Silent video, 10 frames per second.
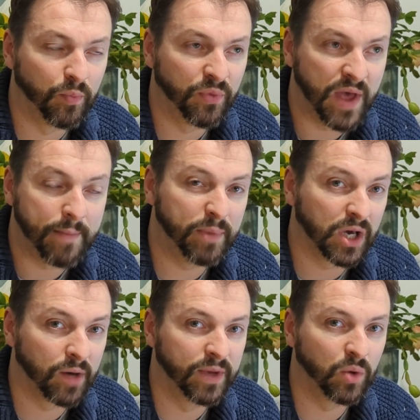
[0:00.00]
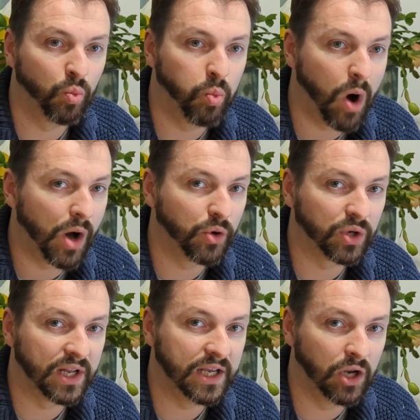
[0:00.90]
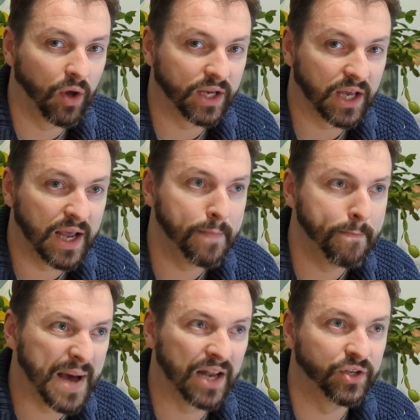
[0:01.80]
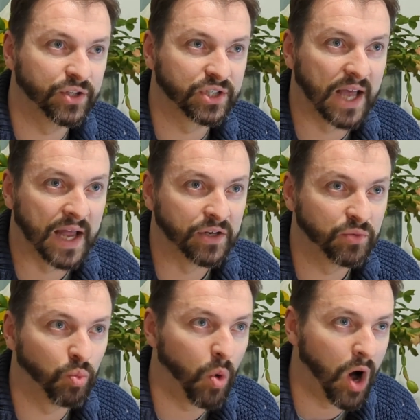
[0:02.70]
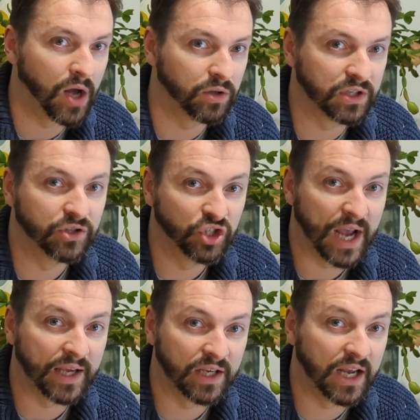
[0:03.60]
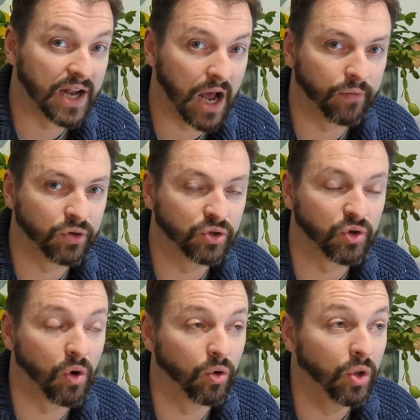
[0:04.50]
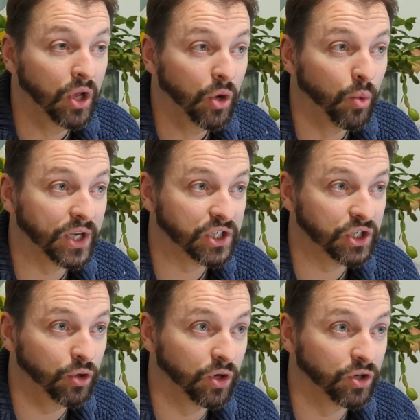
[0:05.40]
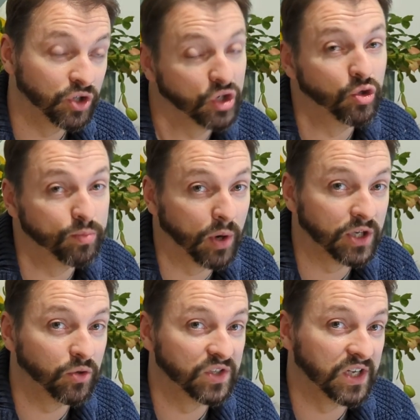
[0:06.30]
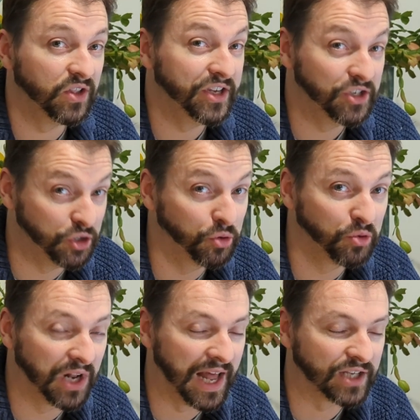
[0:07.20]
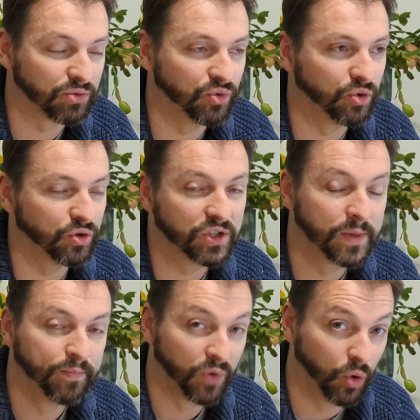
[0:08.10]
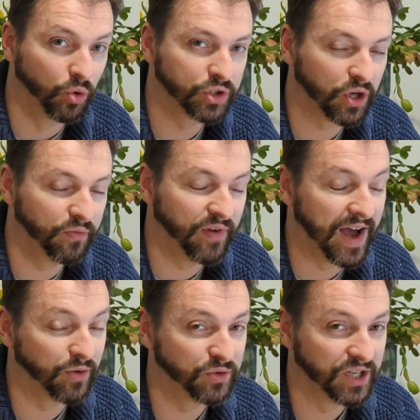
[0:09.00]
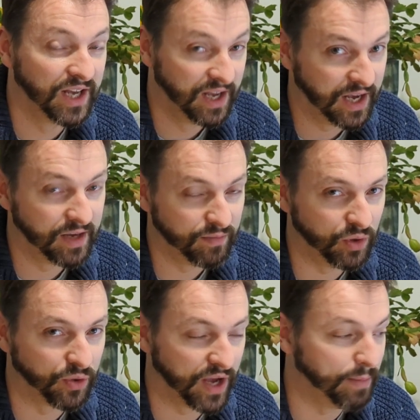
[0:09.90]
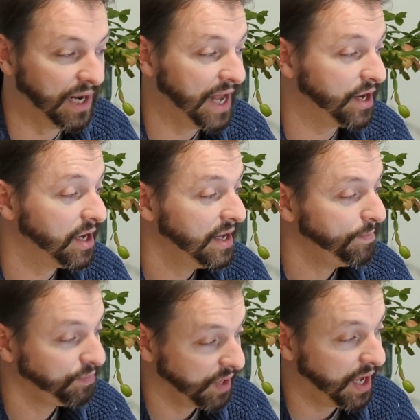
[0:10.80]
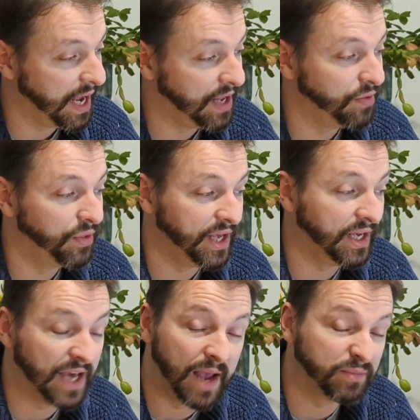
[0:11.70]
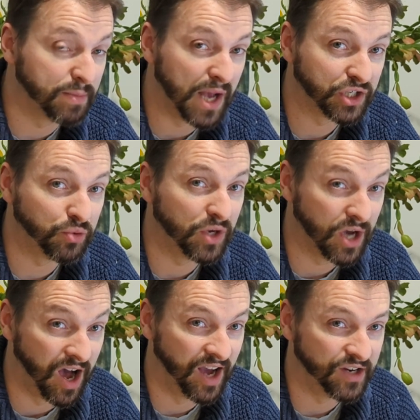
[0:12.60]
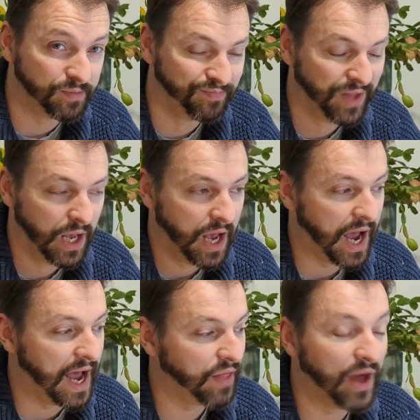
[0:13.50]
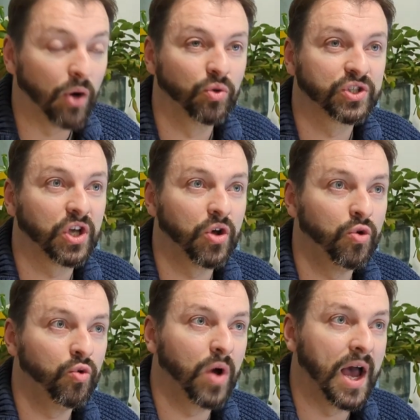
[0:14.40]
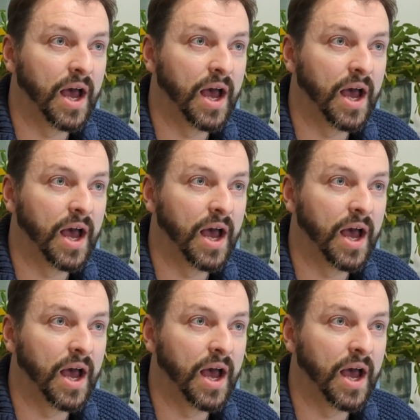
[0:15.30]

them becoming wildly imbalanced and wild and janky and out of control, which you can do by using the dual class rules, also found, you'll thank me later, in the Games Mastery Guide. That also